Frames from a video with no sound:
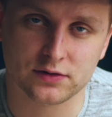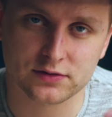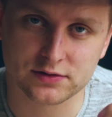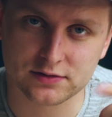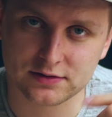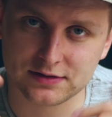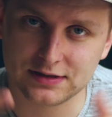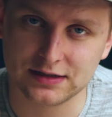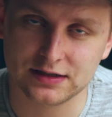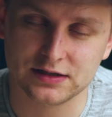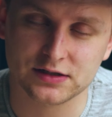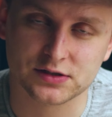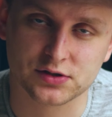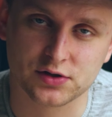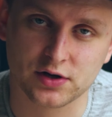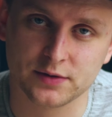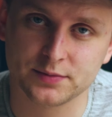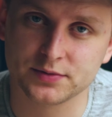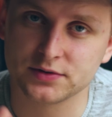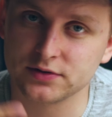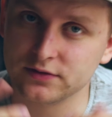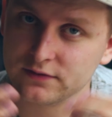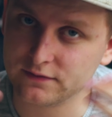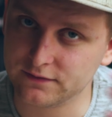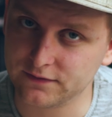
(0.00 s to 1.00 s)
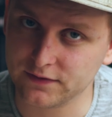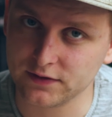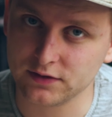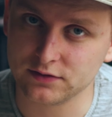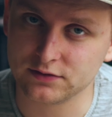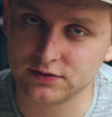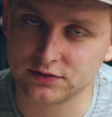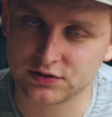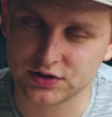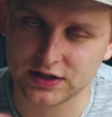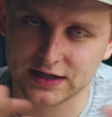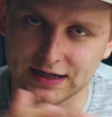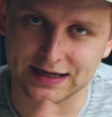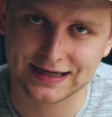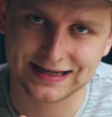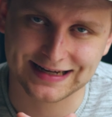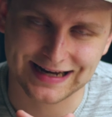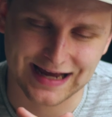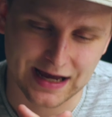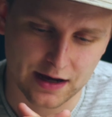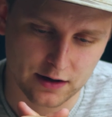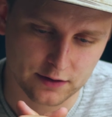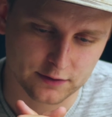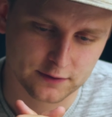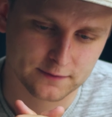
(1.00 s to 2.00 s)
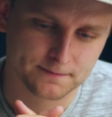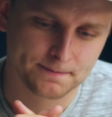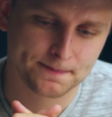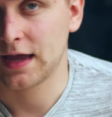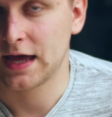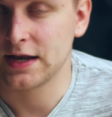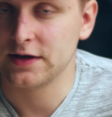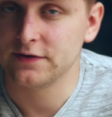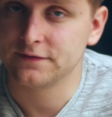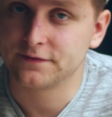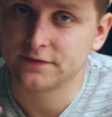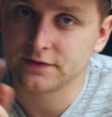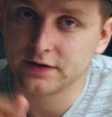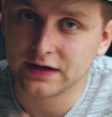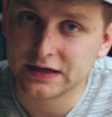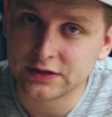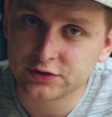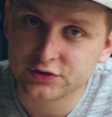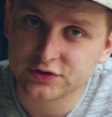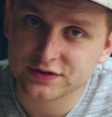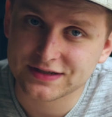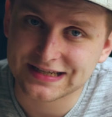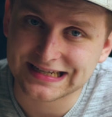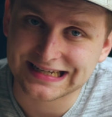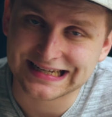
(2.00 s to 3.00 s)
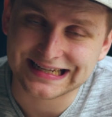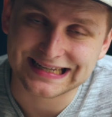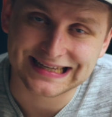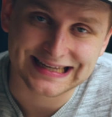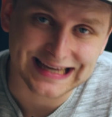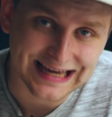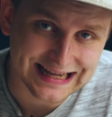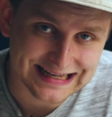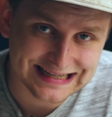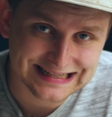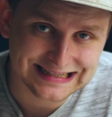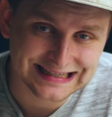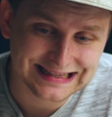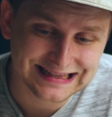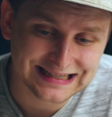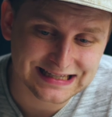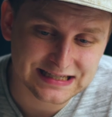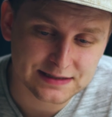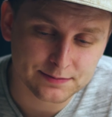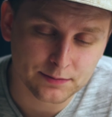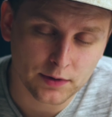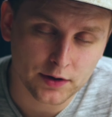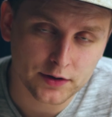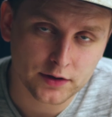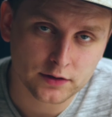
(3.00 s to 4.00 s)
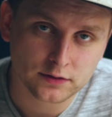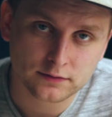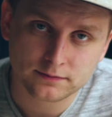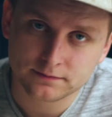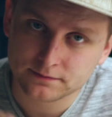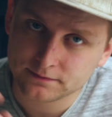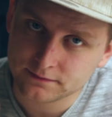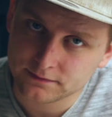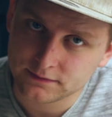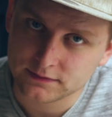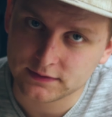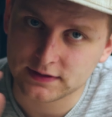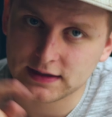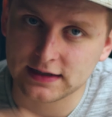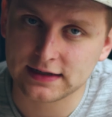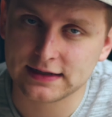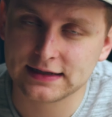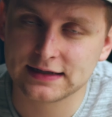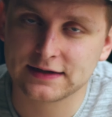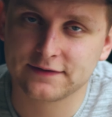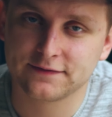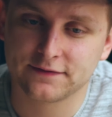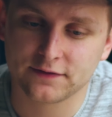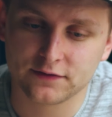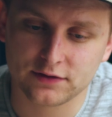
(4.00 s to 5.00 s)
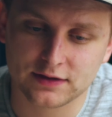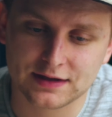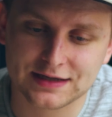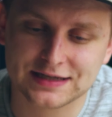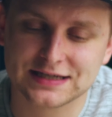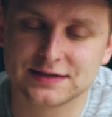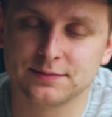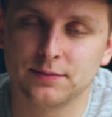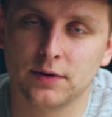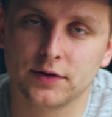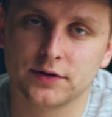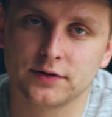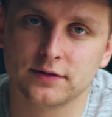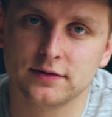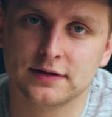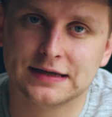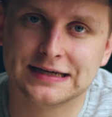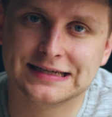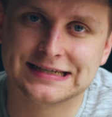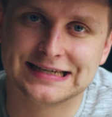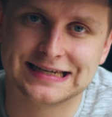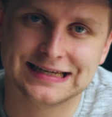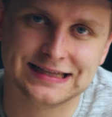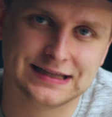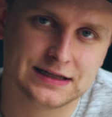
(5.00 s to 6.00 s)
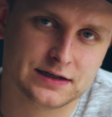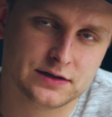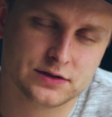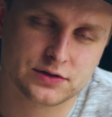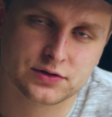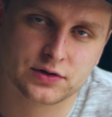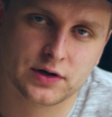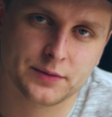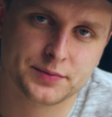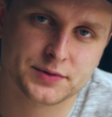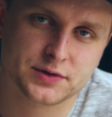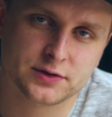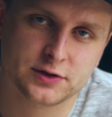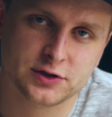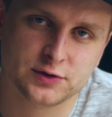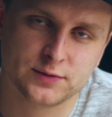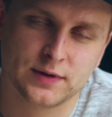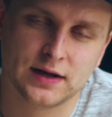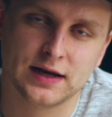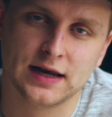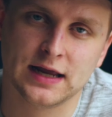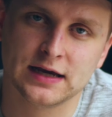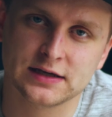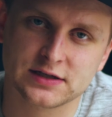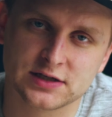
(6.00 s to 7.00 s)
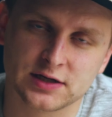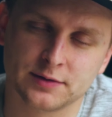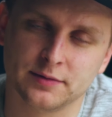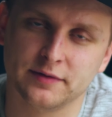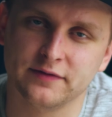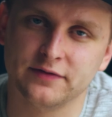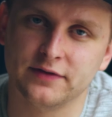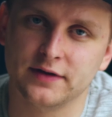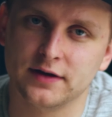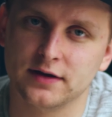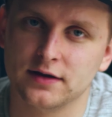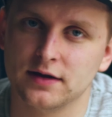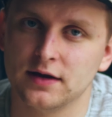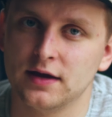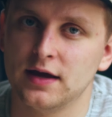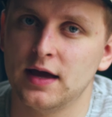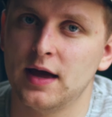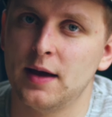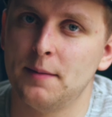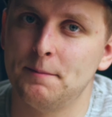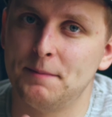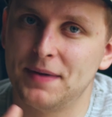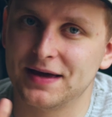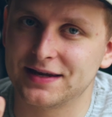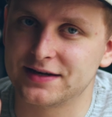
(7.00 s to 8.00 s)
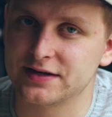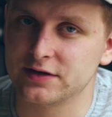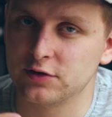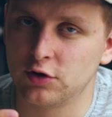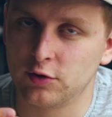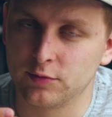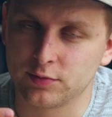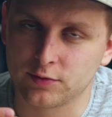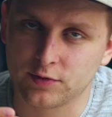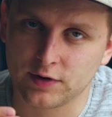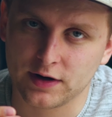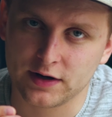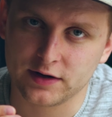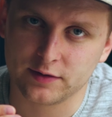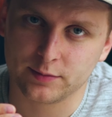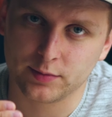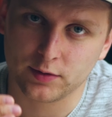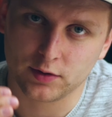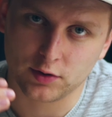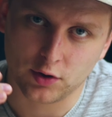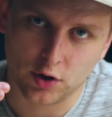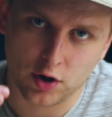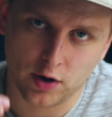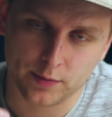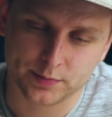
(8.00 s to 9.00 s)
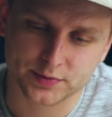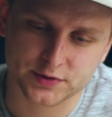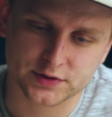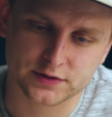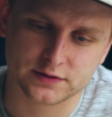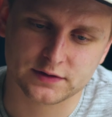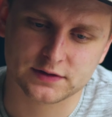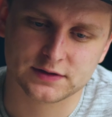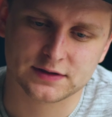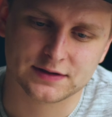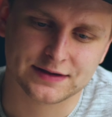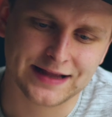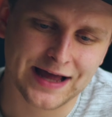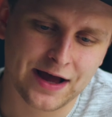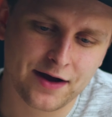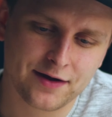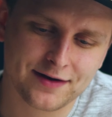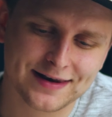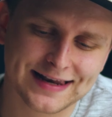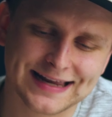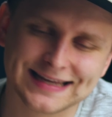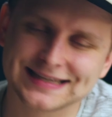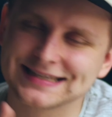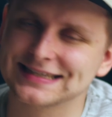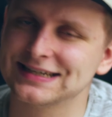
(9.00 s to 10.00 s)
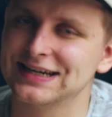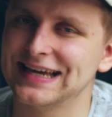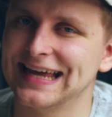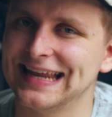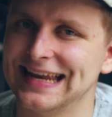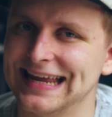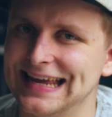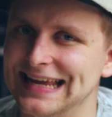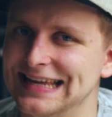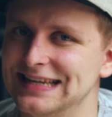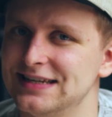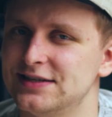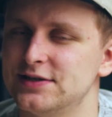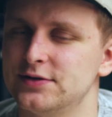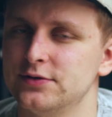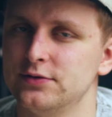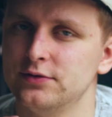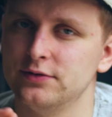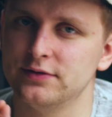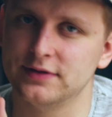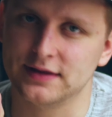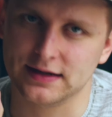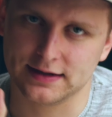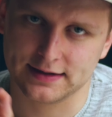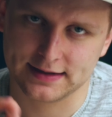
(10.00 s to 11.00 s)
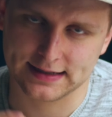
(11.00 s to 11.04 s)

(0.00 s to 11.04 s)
also in the description for you to check it out. And if you're interested in getting this model, the link for this model is in the description as well as some of the better upgradable options. Now let's get into the